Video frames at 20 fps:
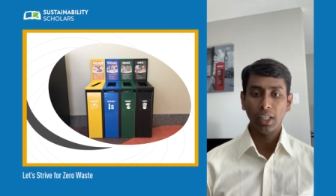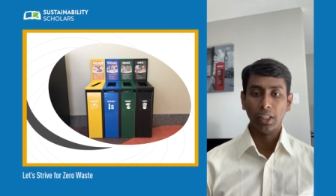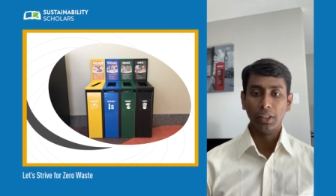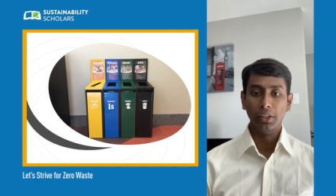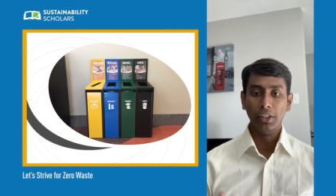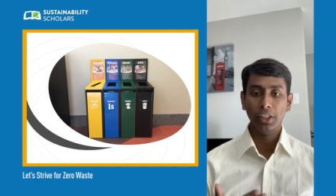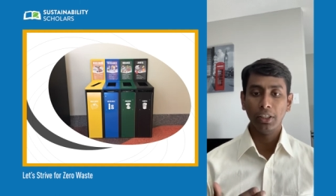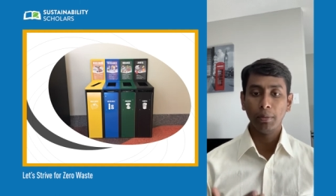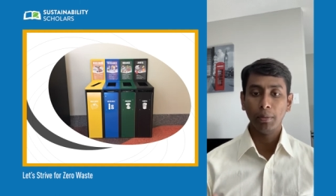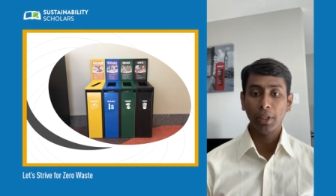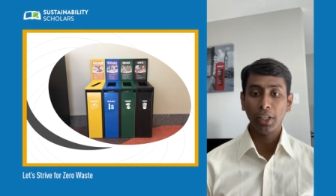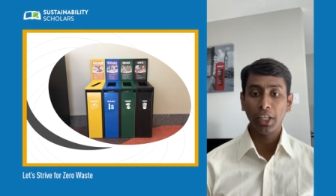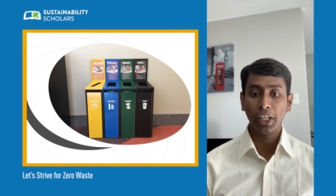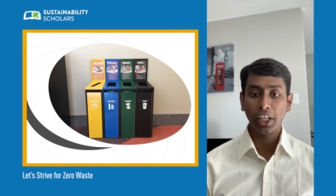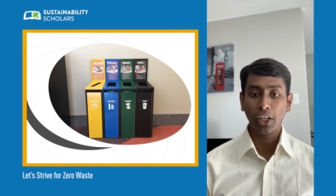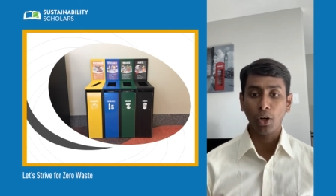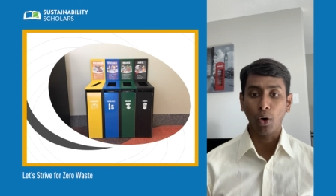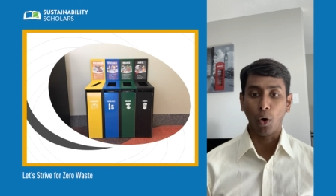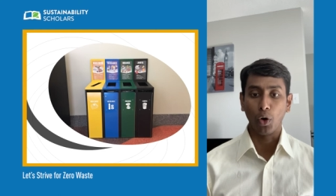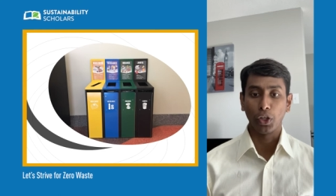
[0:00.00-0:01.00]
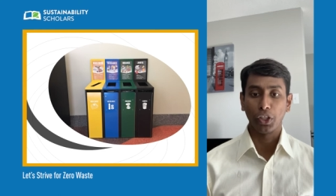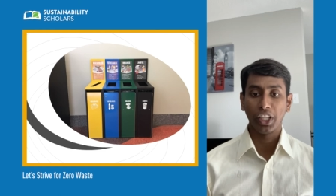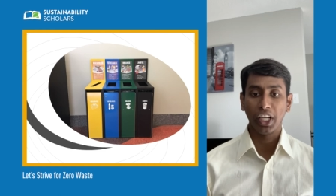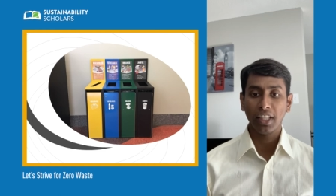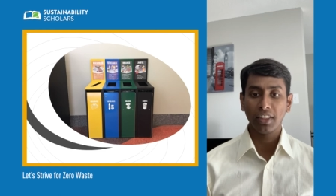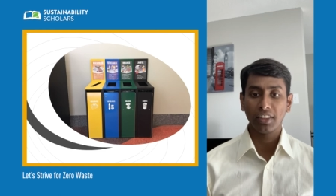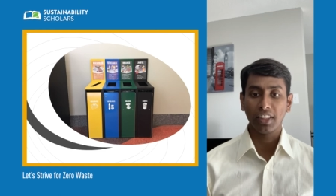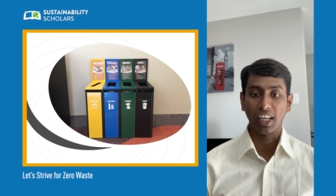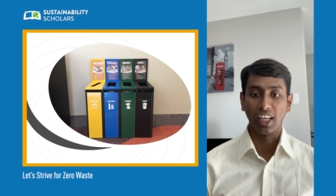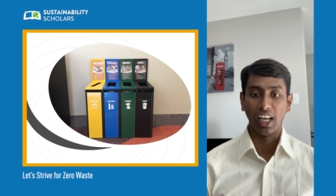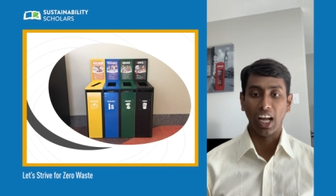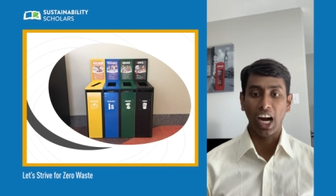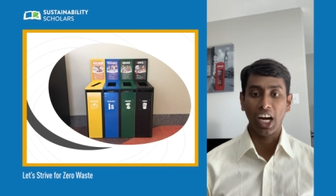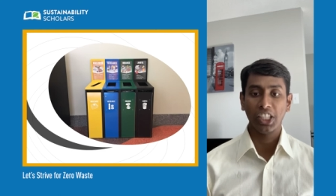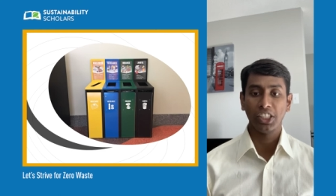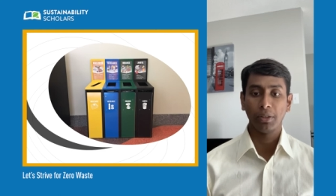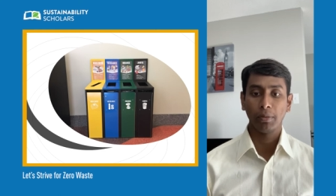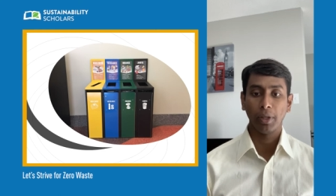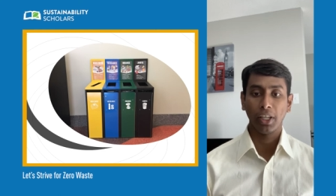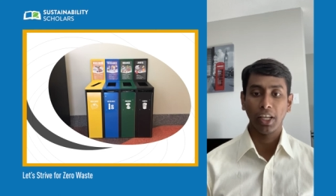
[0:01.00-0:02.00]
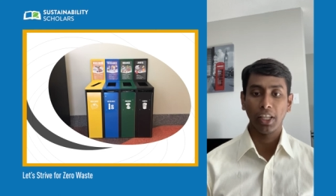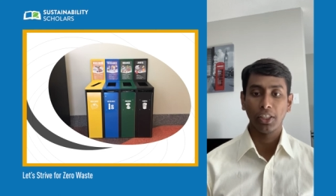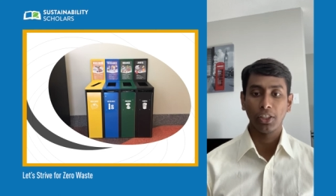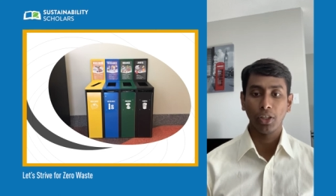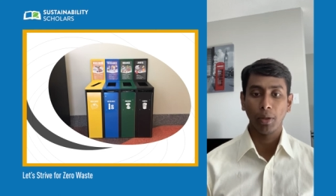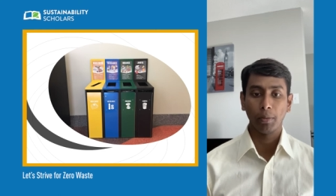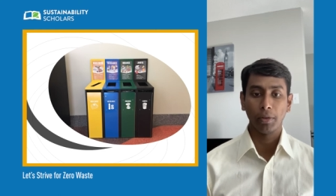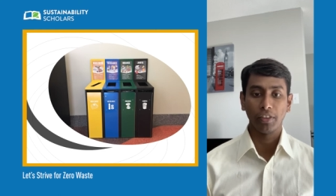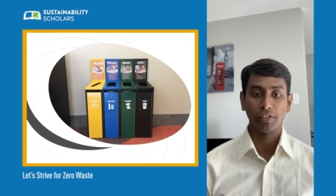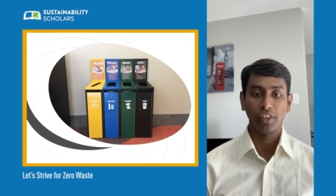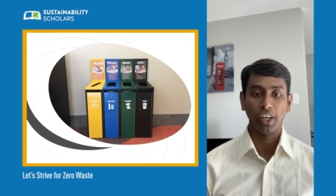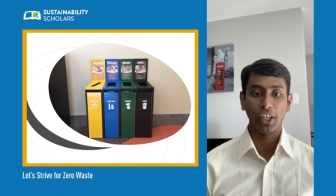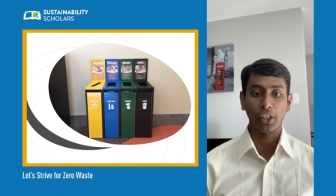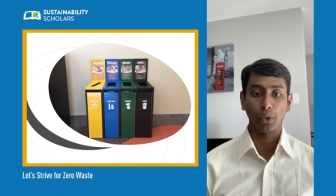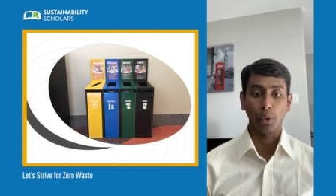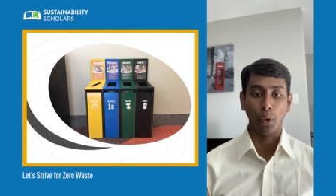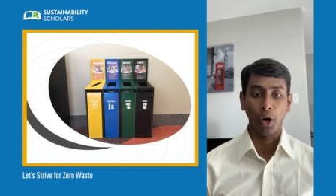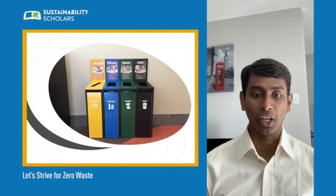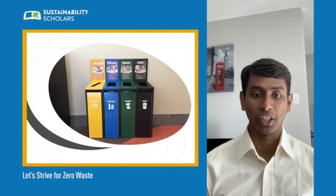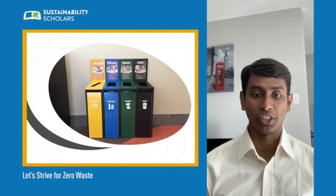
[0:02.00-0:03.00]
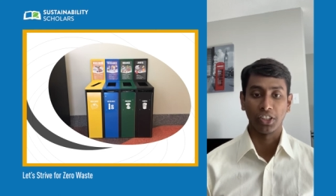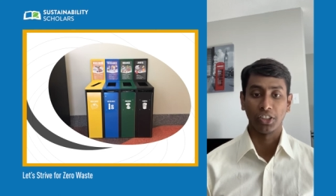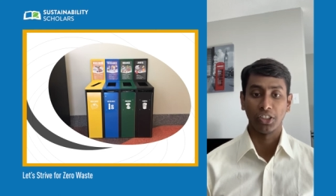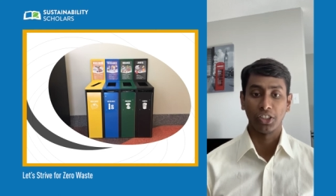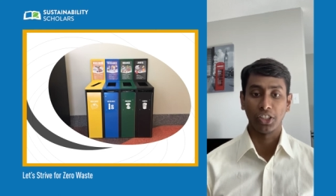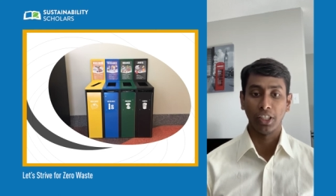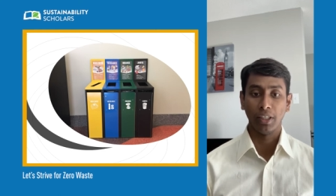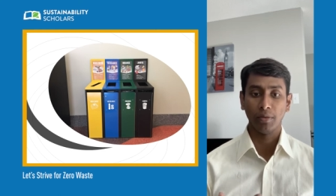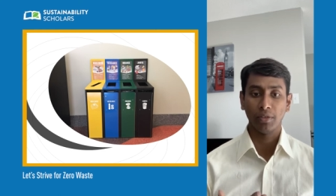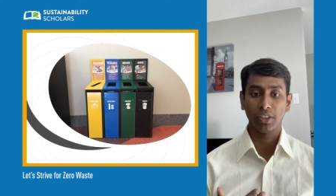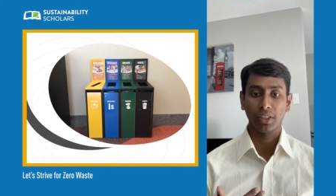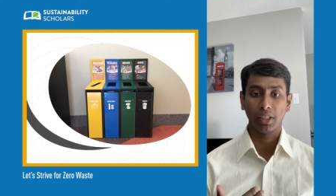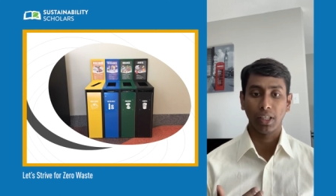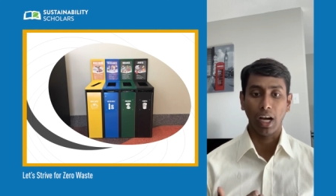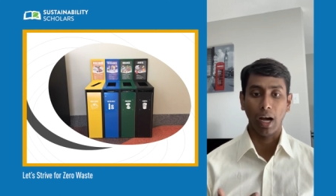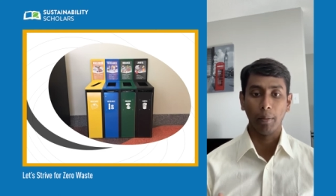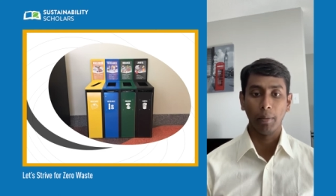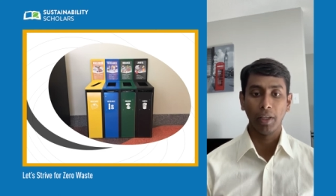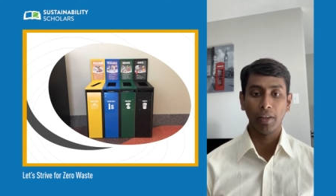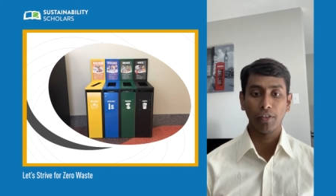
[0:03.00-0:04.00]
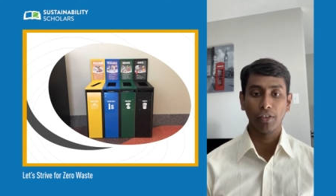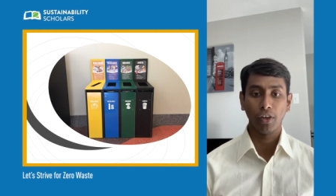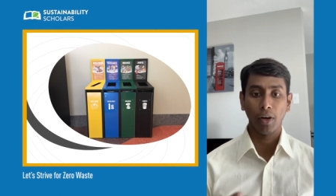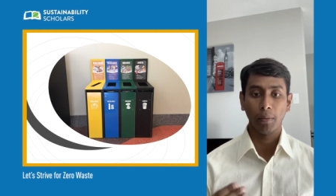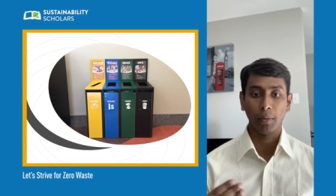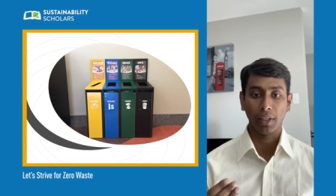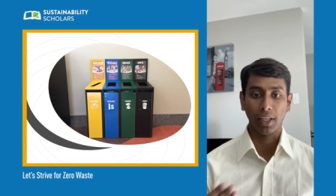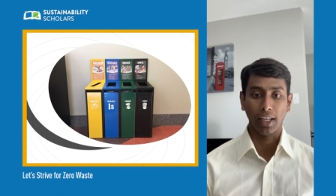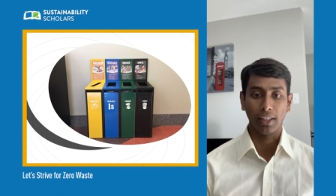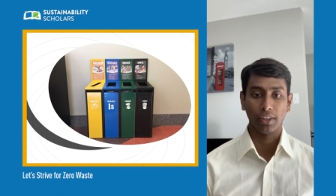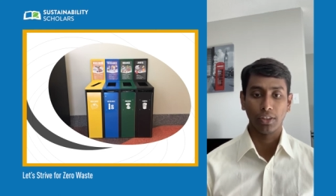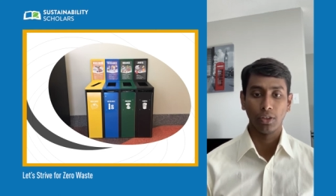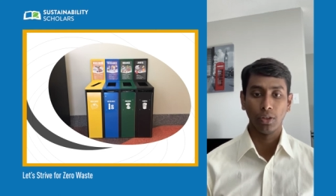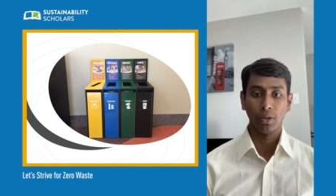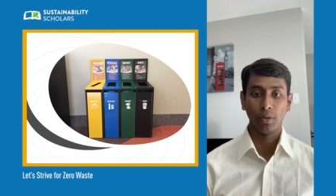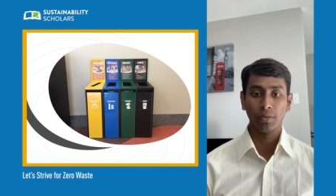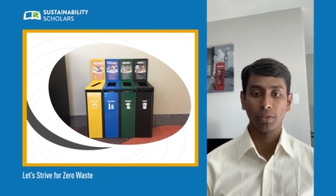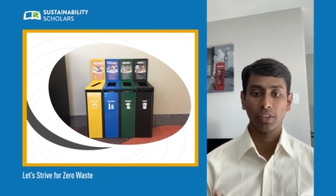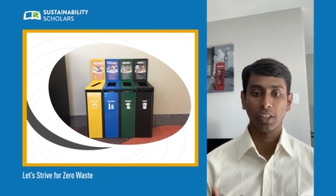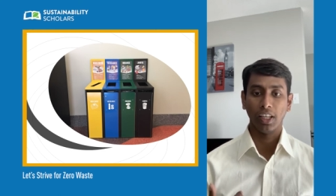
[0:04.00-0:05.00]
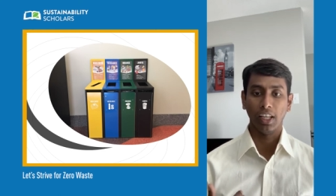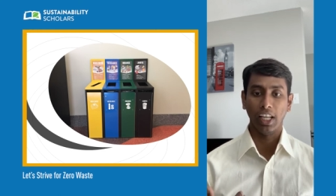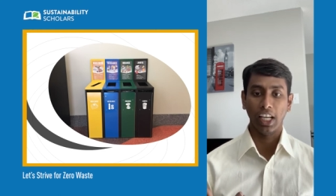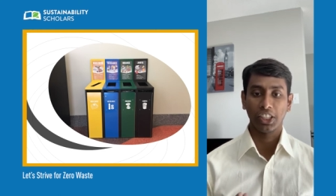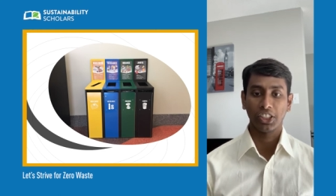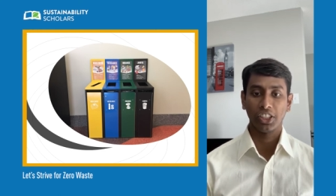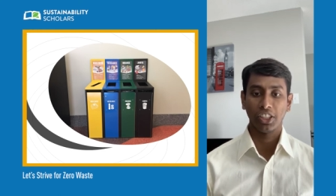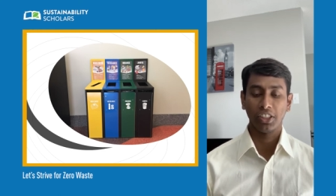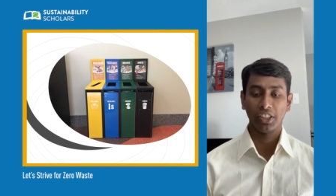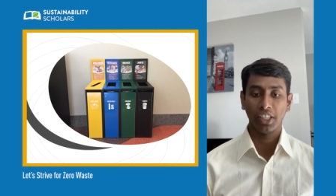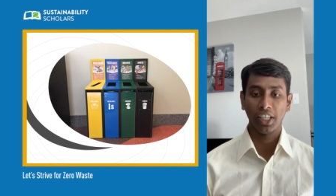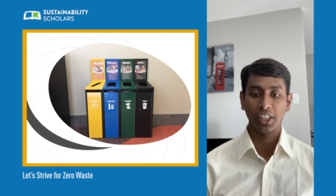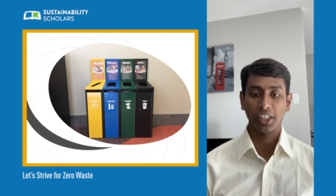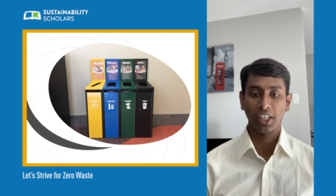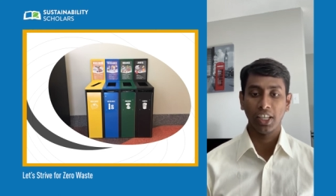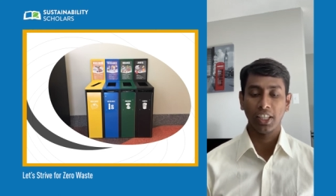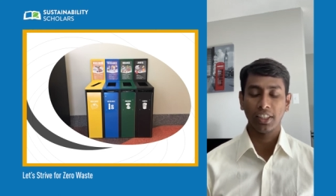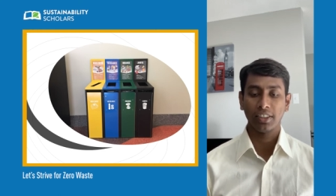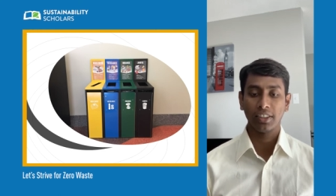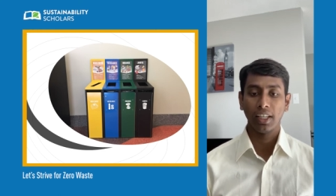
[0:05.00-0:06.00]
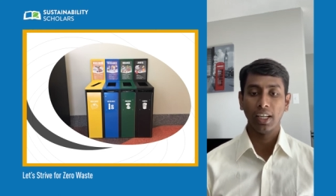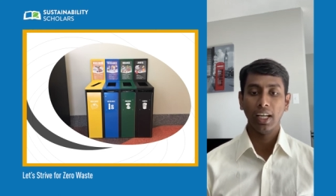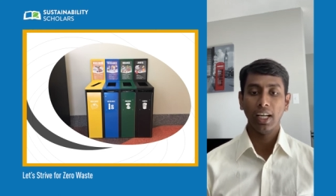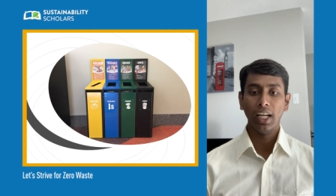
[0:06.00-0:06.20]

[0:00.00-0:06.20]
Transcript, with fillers: this building contains a large variety of different OS streams coming from classrooms, lecture theatres,